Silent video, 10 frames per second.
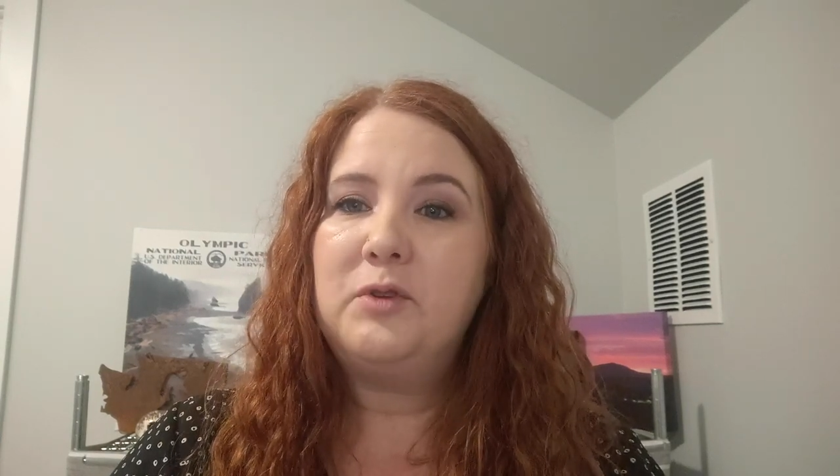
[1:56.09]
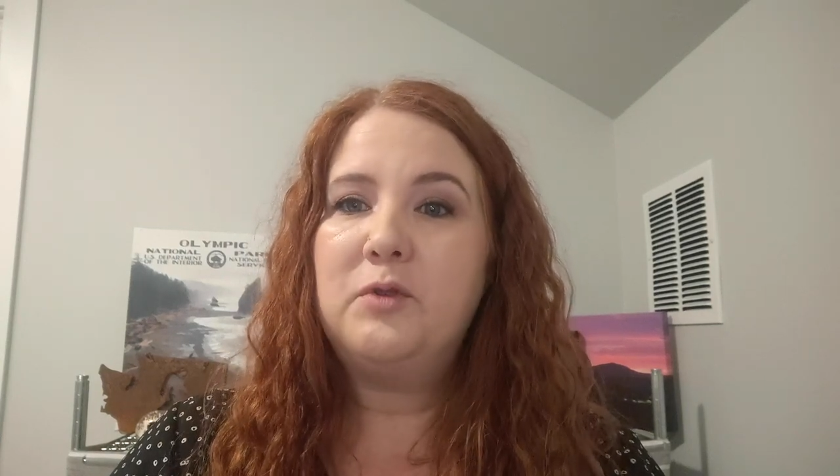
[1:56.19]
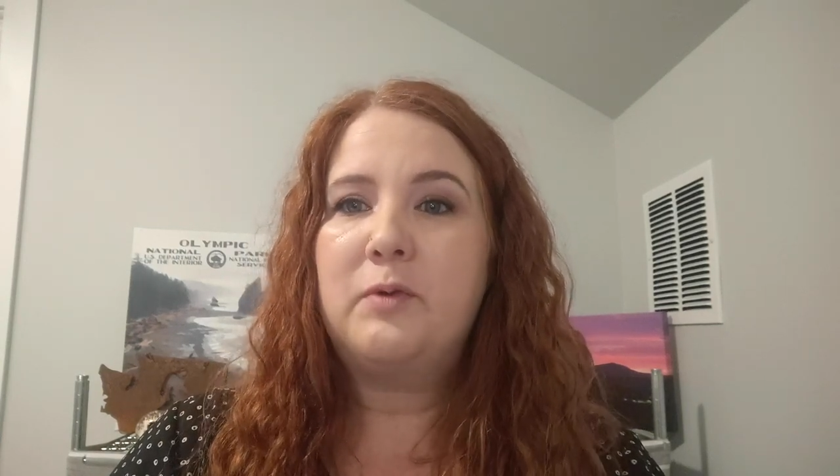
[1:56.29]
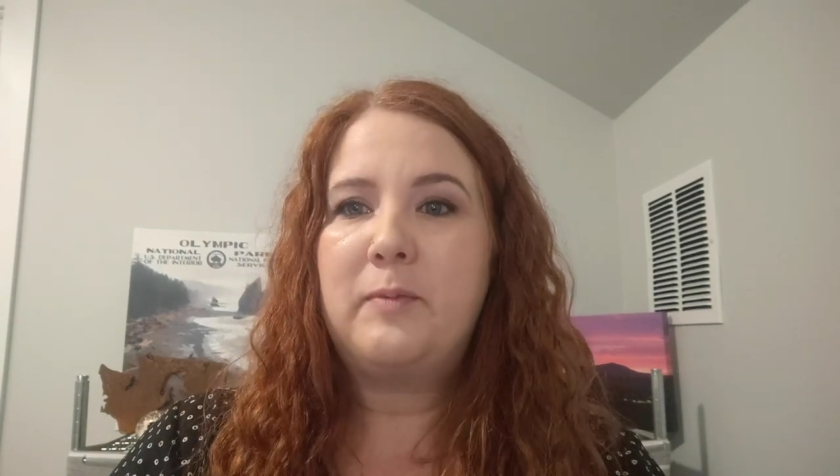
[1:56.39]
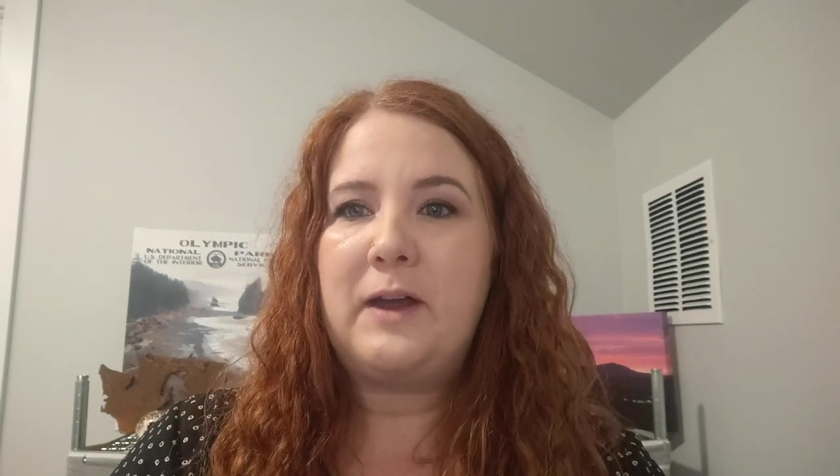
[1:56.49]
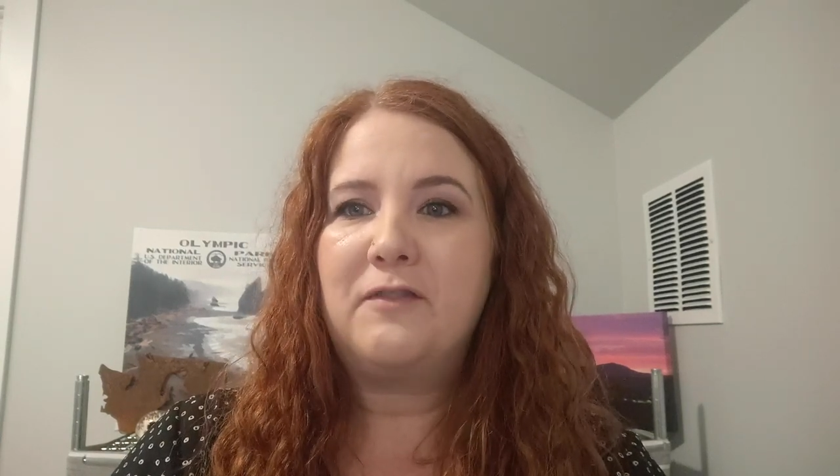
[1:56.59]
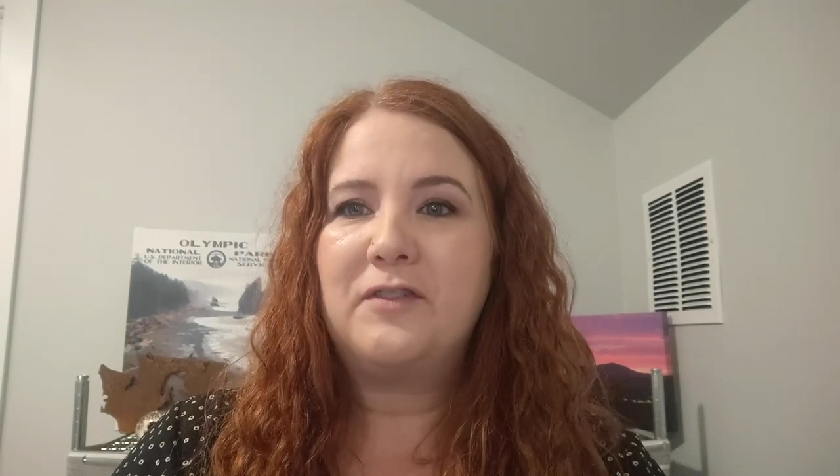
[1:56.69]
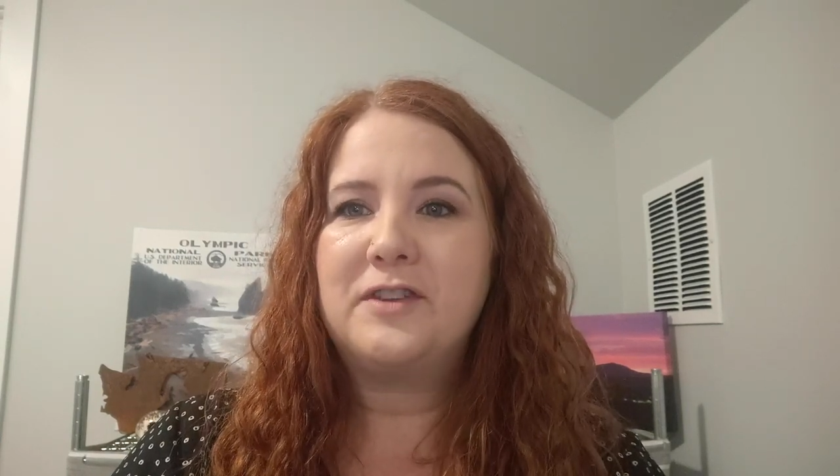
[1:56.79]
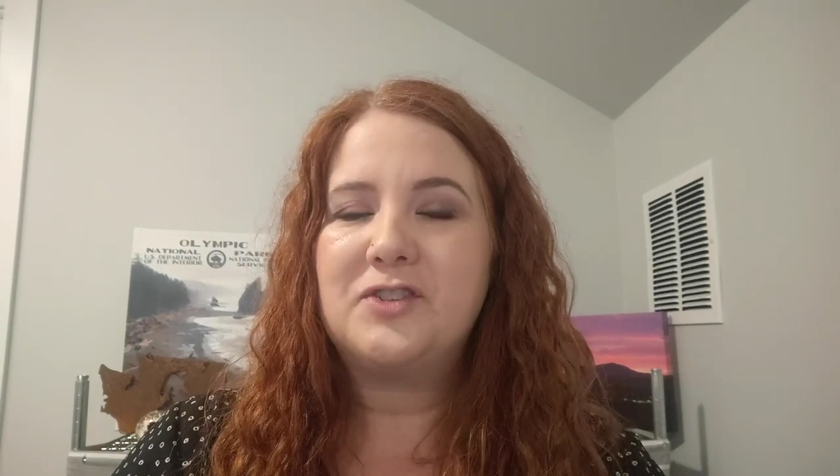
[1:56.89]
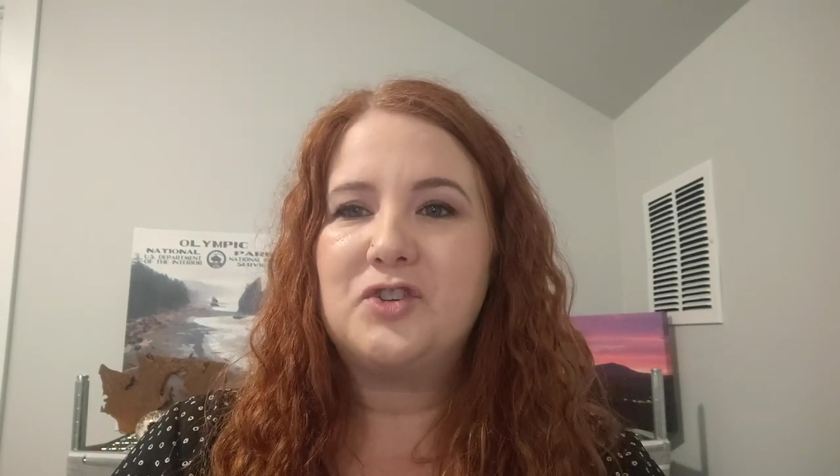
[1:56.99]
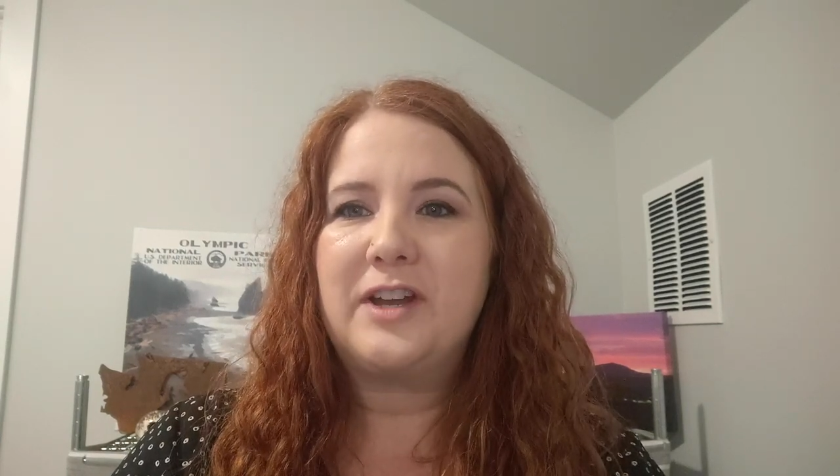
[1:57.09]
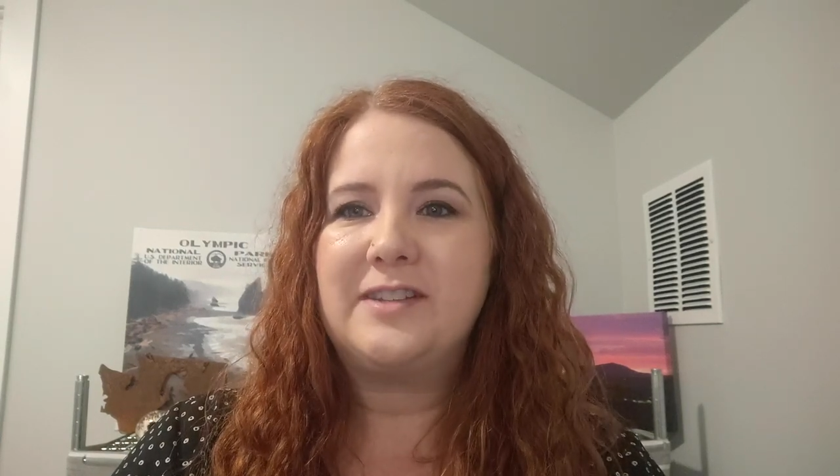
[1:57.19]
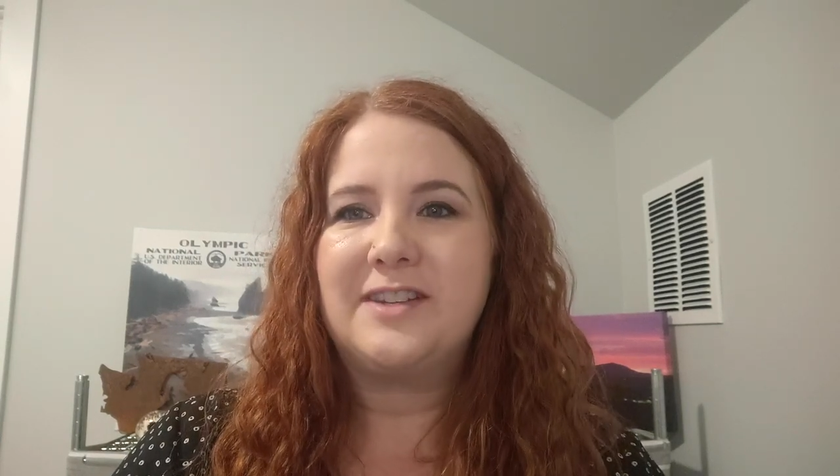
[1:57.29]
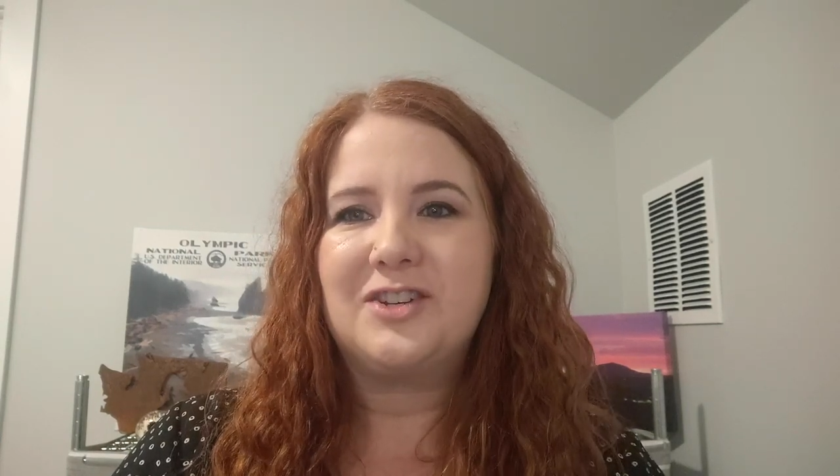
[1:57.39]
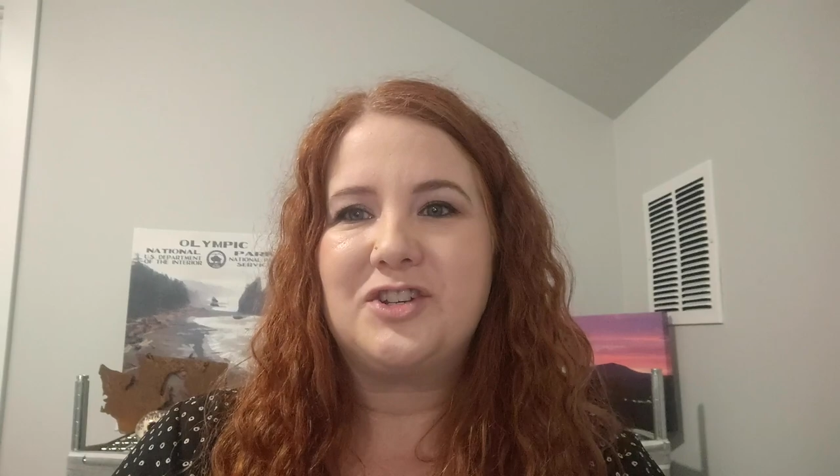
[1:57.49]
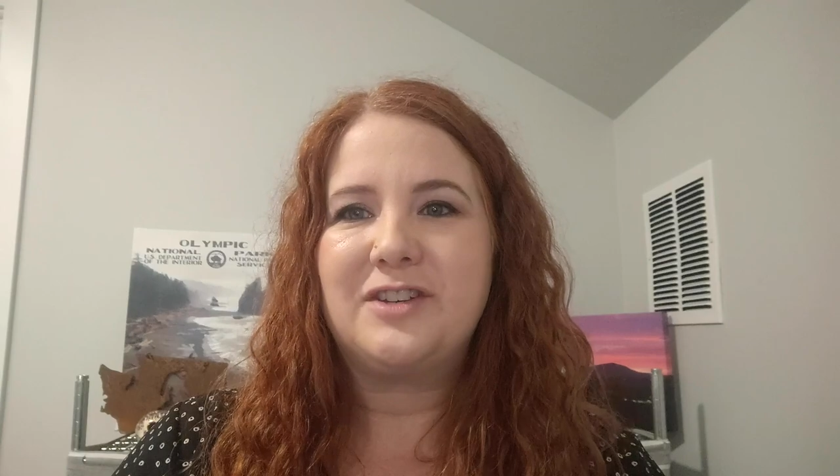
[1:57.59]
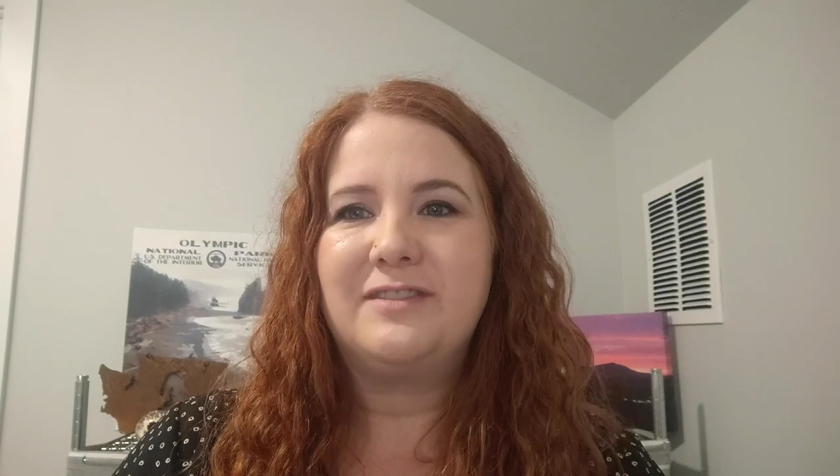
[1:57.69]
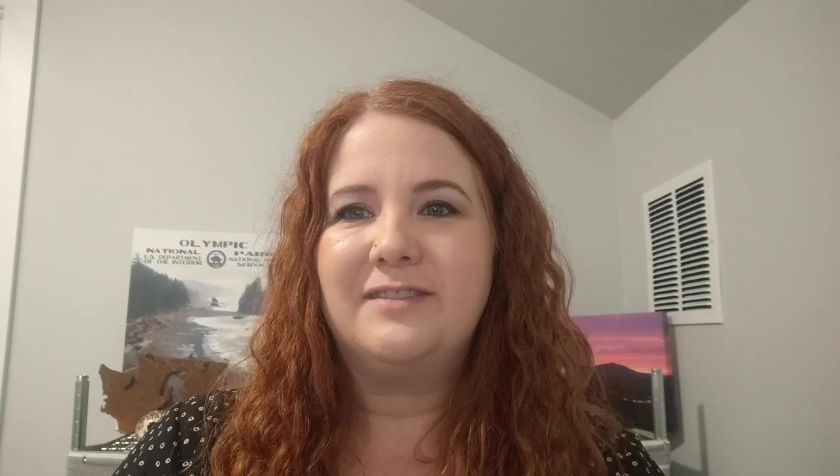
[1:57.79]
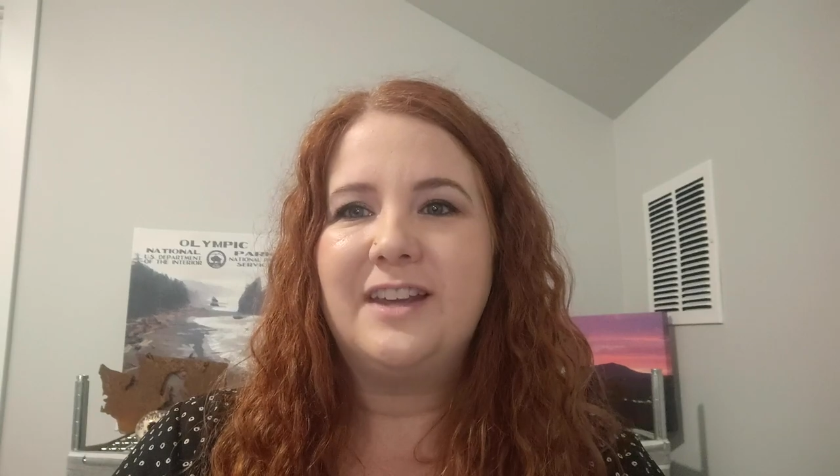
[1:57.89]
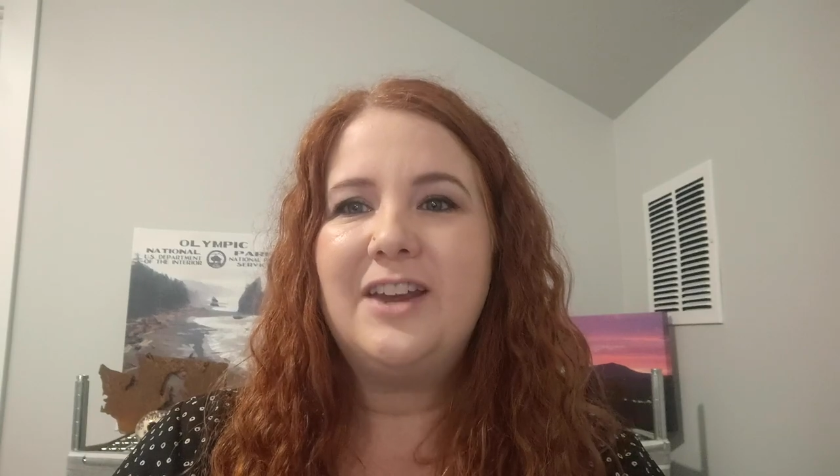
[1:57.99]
you prepare for this transition.